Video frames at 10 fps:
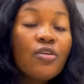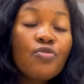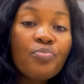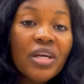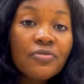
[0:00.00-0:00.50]

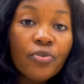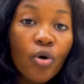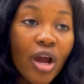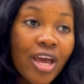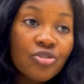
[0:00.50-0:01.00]
If you paid
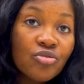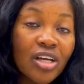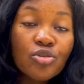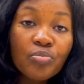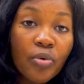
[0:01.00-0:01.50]
for
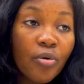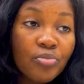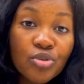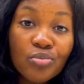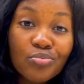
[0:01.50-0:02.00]
extra
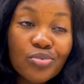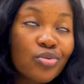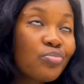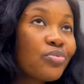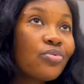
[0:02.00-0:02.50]

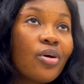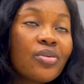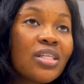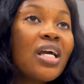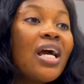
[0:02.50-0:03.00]

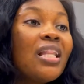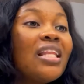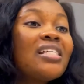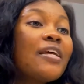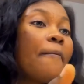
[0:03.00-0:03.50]
superiority,
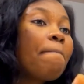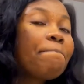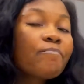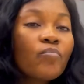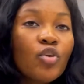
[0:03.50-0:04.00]
let's
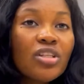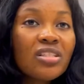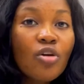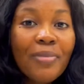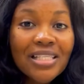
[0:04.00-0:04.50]
say, you know
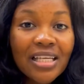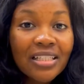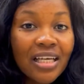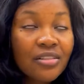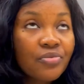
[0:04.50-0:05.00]
the normal
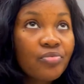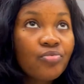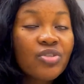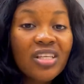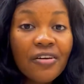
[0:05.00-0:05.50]
standard
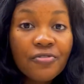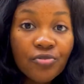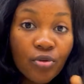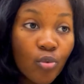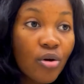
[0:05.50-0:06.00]
visa
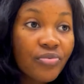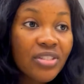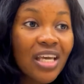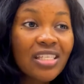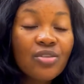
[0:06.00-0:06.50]
fee for work
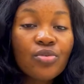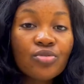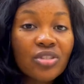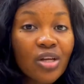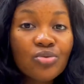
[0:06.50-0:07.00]
visa is
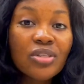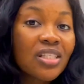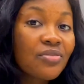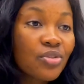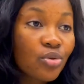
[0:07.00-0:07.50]

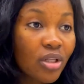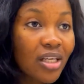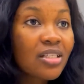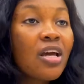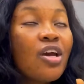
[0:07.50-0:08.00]

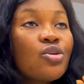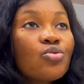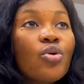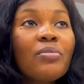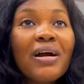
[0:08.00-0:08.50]
$320.
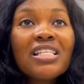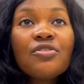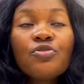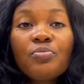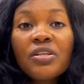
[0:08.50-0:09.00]
So
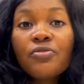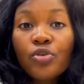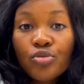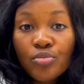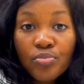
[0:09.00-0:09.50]
imagine if you paid
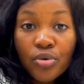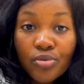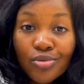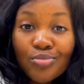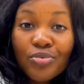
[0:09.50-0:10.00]
for
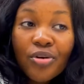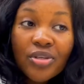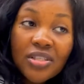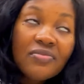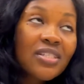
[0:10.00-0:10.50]

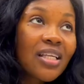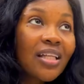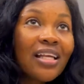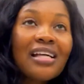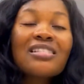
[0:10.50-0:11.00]
superiority
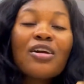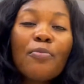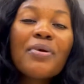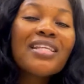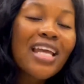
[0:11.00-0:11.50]
visa, that's
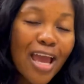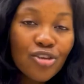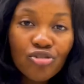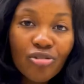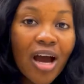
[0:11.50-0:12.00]
you're paying
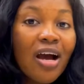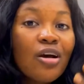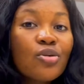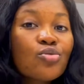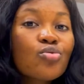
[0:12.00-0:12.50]
extra
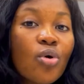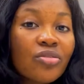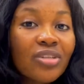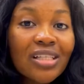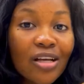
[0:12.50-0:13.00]

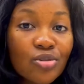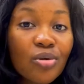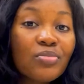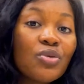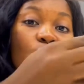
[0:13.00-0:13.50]
200 and
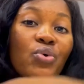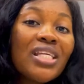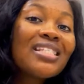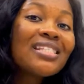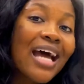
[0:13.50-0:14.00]
something
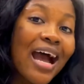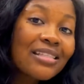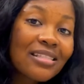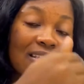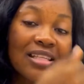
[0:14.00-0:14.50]
with
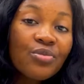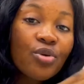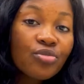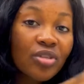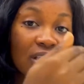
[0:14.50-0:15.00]
that
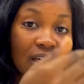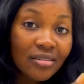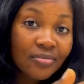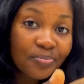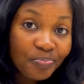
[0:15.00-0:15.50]
300
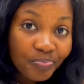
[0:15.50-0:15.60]
and